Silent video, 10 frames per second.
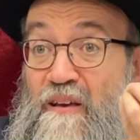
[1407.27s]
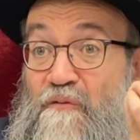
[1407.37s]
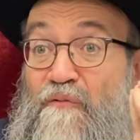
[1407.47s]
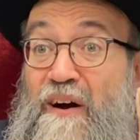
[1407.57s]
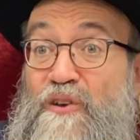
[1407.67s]

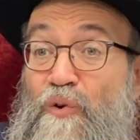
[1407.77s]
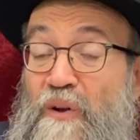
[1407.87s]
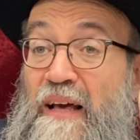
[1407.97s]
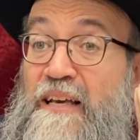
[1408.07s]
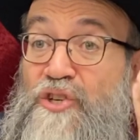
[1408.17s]

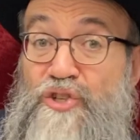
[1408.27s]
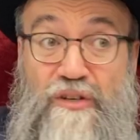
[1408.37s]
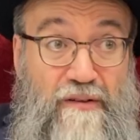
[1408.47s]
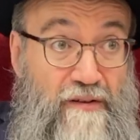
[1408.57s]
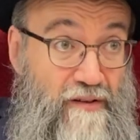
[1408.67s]

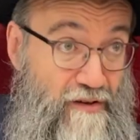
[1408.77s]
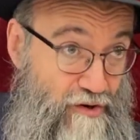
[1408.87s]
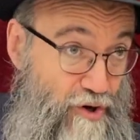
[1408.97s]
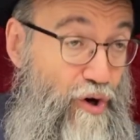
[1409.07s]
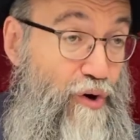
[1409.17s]
violation
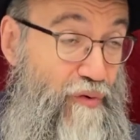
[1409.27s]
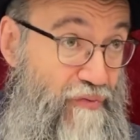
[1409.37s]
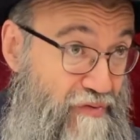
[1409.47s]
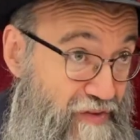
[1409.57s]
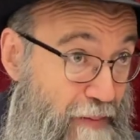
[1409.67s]

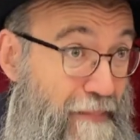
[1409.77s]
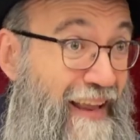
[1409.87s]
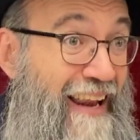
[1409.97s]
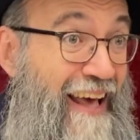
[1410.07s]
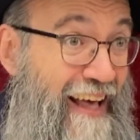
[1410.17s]
of the
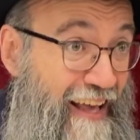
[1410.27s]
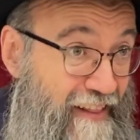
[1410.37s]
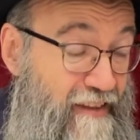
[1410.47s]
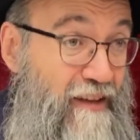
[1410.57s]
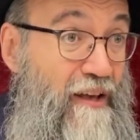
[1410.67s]

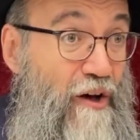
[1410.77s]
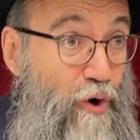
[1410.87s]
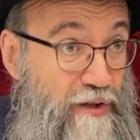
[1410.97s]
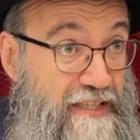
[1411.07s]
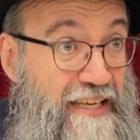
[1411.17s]
melechet
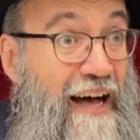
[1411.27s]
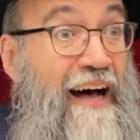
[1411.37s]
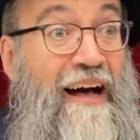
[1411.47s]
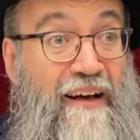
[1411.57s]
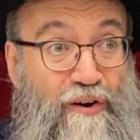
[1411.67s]

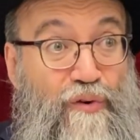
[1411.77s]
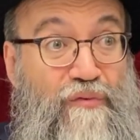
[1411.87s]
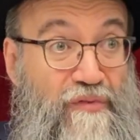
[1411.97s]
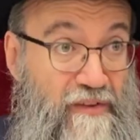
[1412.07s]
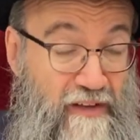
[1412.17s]
hotza'ah,
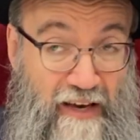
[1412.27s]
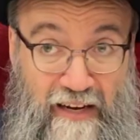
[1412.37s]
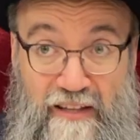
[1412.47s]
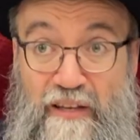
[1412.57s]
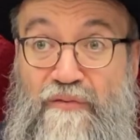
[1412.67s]
of the
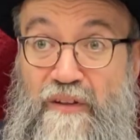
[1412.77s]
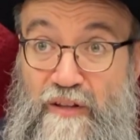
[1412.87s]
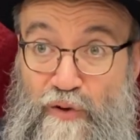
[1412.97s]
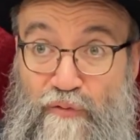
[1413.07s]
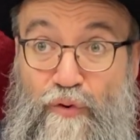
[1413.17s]

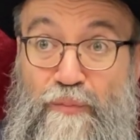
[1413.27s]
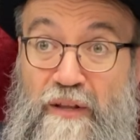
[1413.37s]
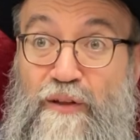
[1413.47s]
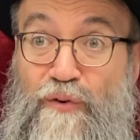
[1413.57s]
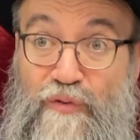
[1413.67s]
activity,
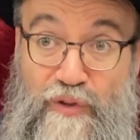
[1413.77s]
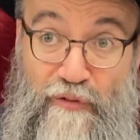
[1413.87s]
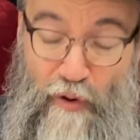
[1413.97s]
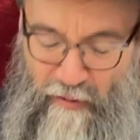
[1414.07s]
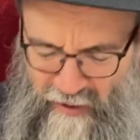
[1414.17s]
forbidden
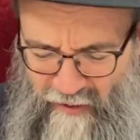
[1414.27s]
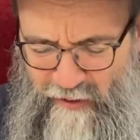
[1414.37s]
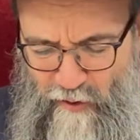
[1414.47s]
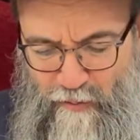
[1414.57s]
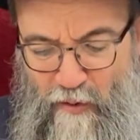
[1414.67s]

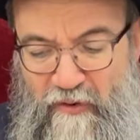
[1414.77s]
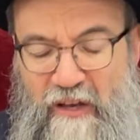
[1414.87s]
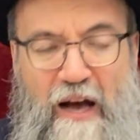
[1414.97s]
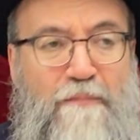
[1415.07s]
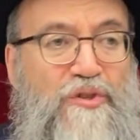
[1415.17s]
activity of moving
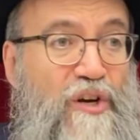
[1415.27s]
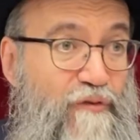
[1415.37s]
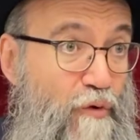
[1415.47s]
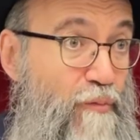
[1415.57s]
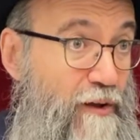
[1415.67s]
object
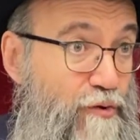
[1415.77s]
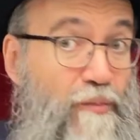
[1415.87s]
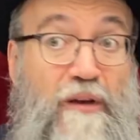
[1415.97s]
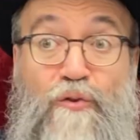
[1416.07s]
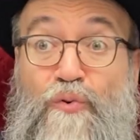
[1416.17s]
from one
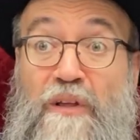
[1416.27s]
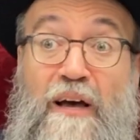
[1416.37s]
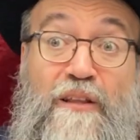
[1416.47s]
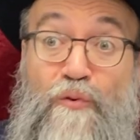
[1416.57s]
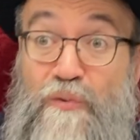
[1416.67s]
domain to the
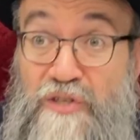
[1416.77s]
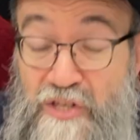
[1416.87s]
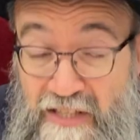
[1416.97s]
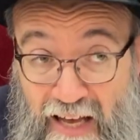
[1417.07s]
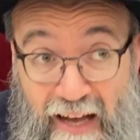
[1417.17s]
other, which
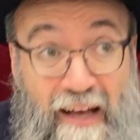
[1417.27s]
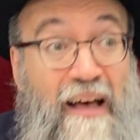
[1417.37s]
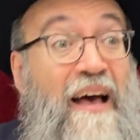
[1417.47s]
is a